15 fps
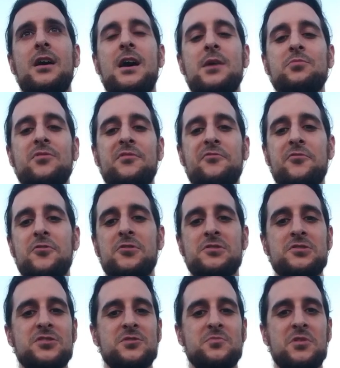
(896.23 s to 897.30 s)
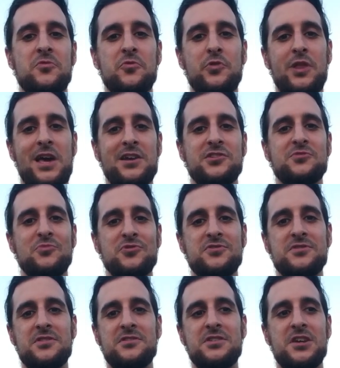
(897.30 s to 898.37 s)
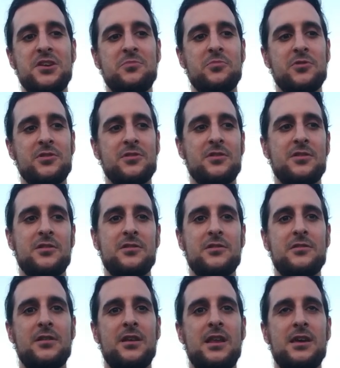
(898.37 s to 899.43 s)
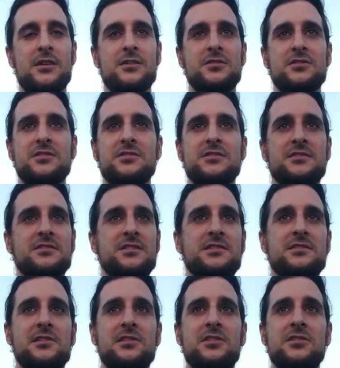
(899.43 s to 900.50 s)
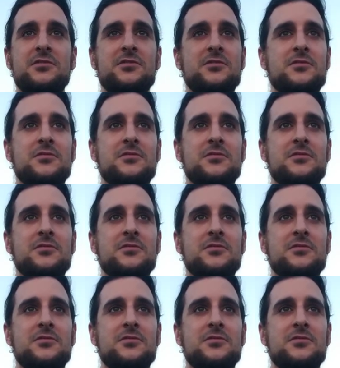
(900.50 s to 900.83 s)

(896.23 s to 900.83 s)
I prefer to just be relaxed most of the time, but I could just as easily